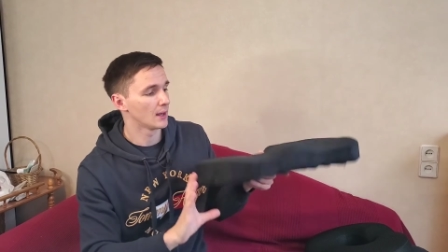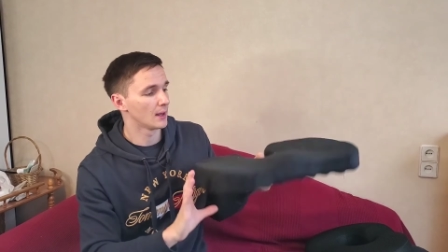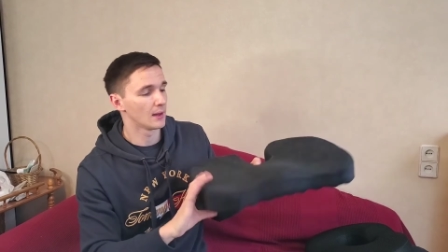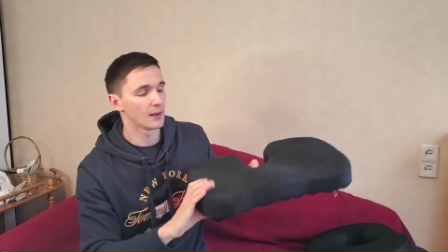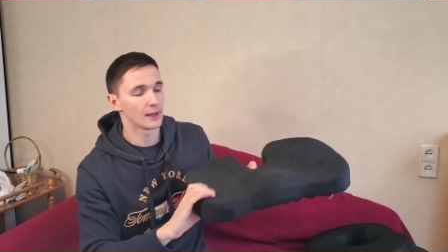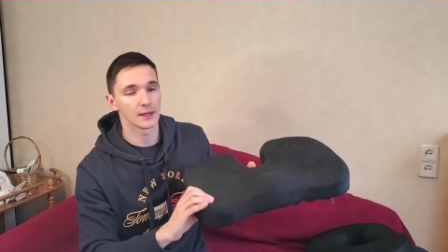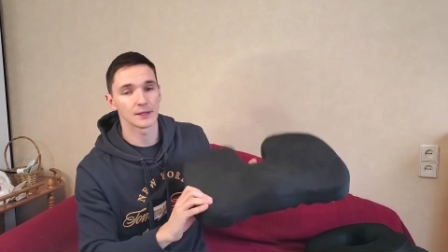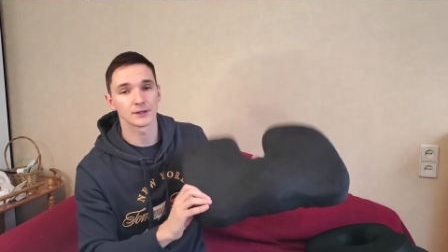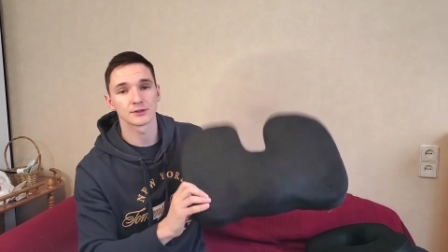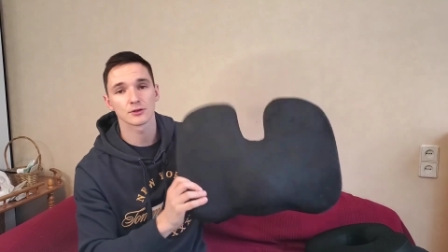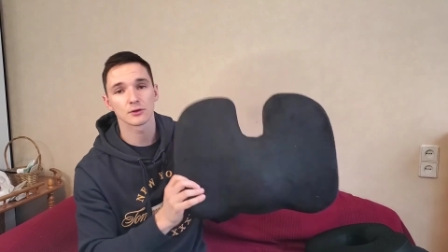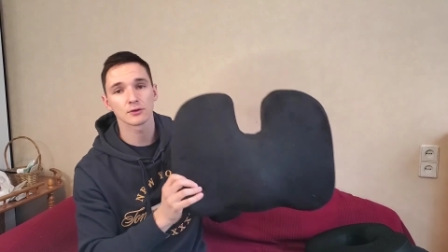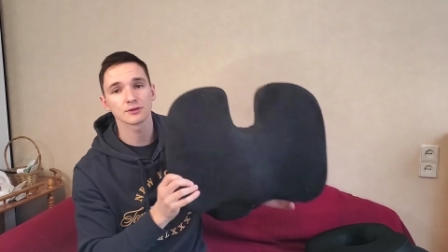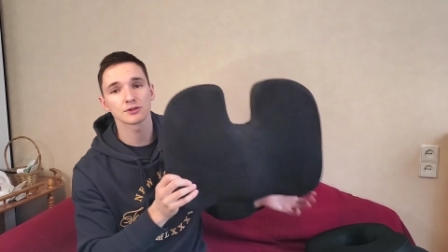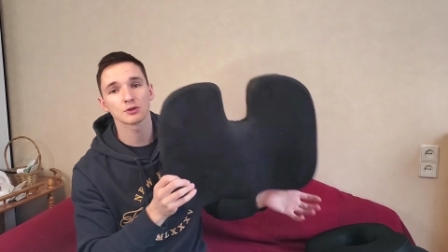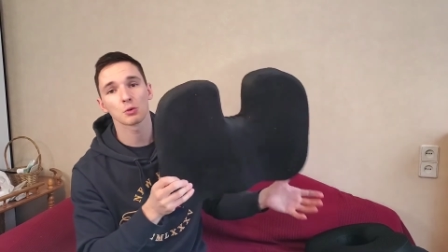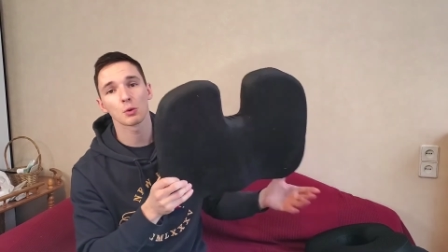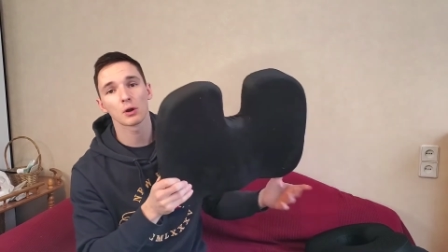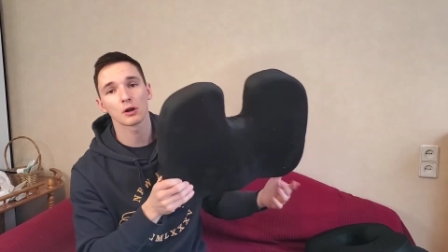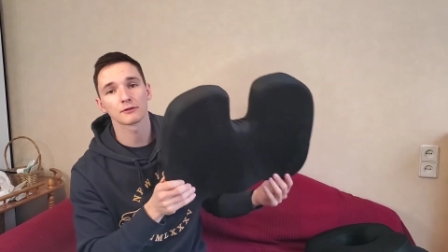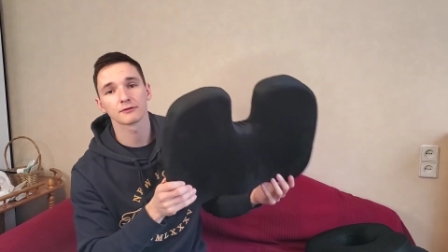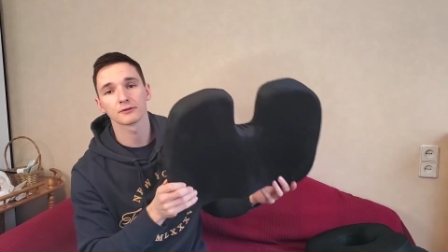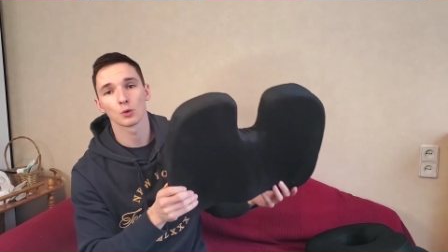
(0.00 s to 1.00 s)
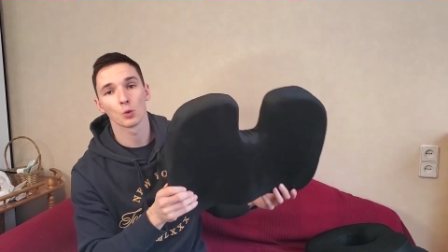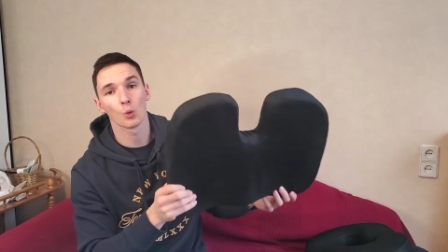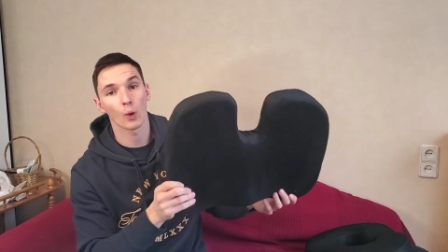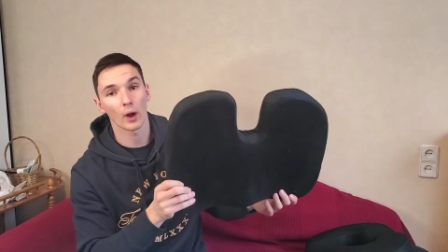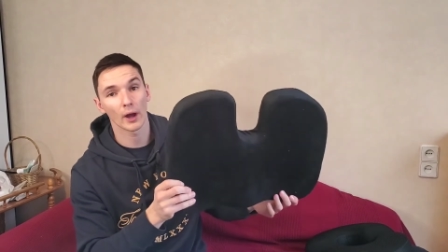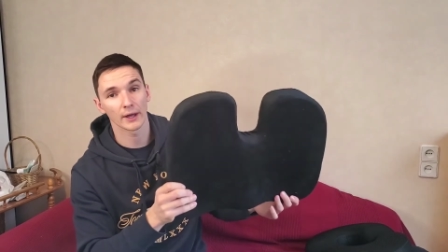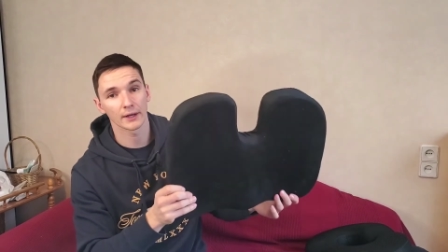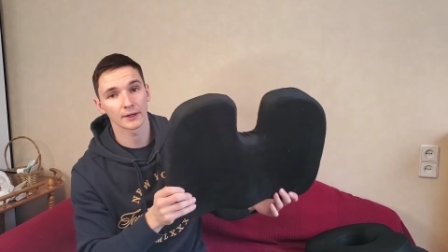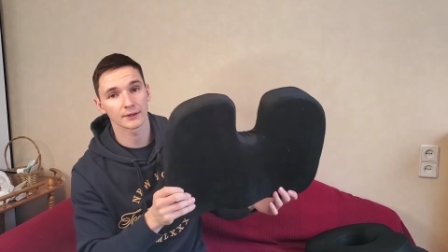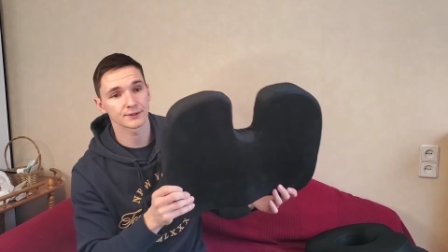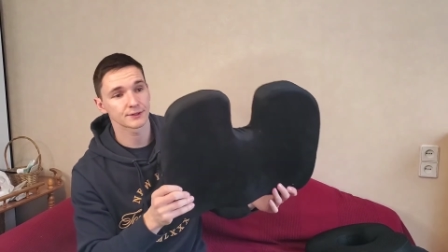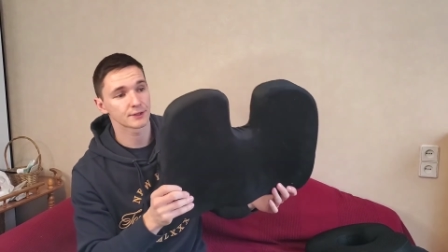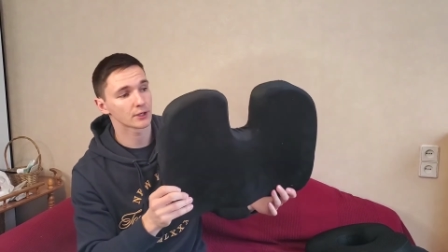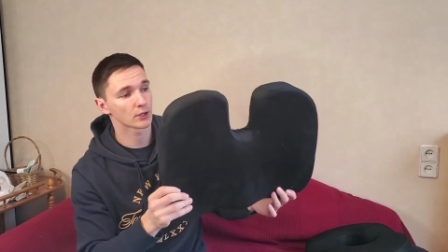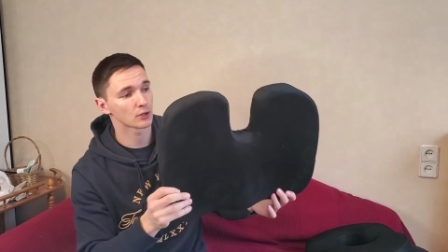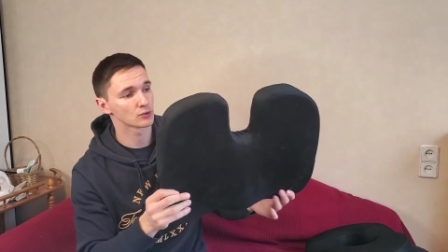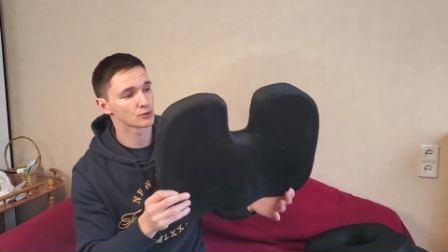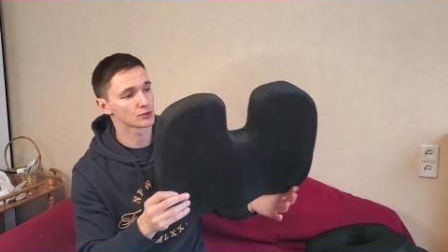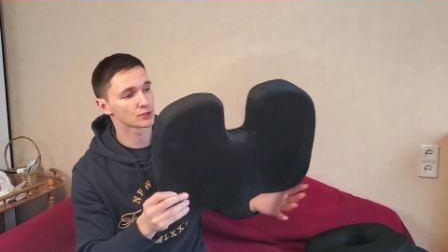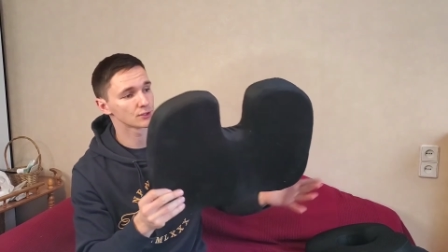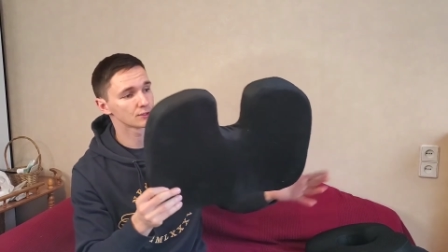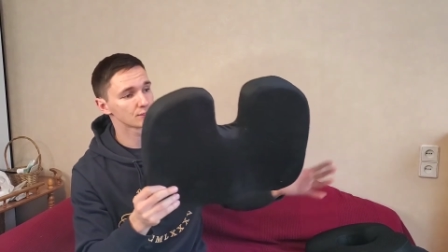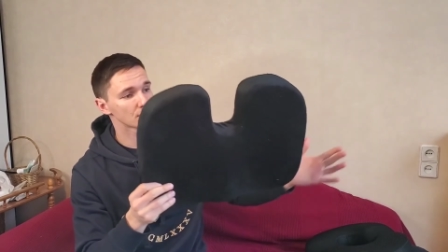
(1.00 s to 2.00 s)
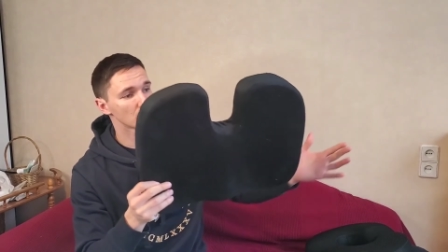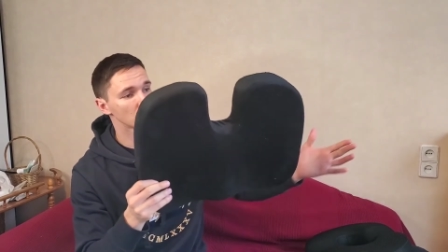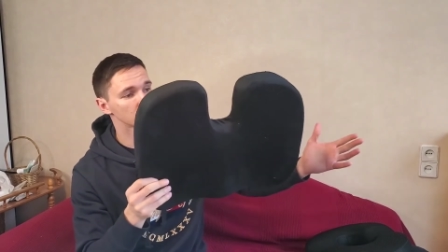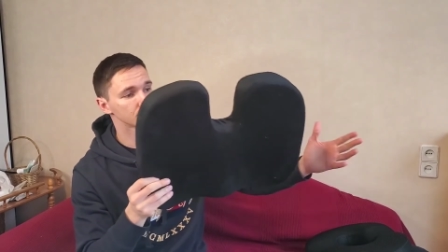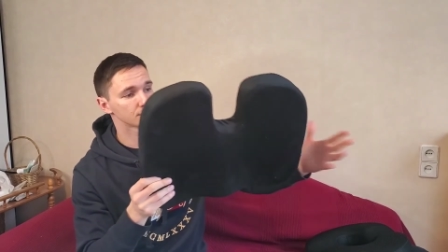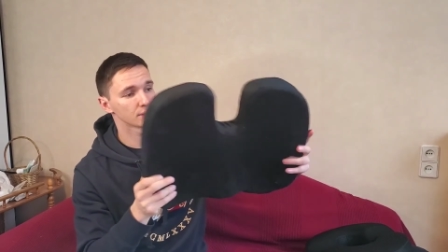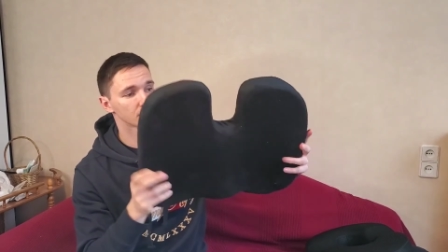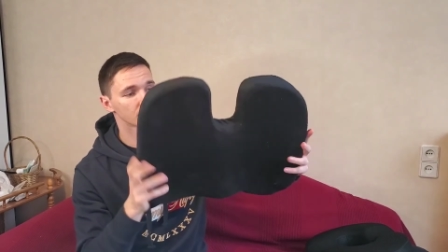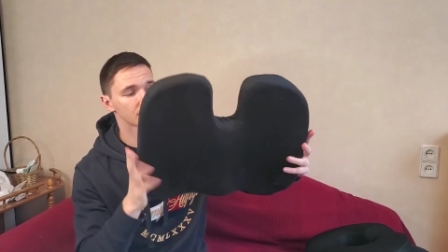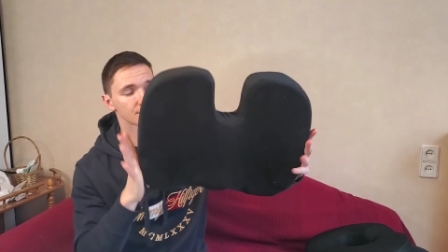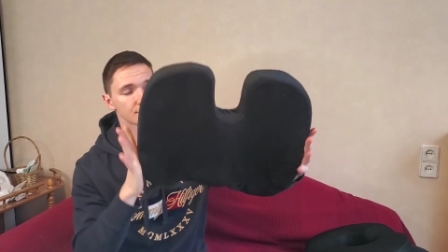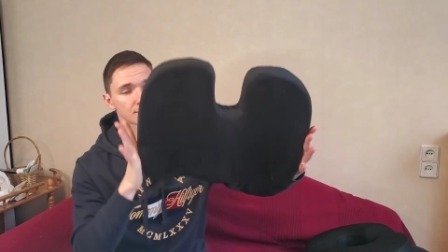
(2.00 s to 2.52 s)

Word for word: it's also one of the widest cushions out there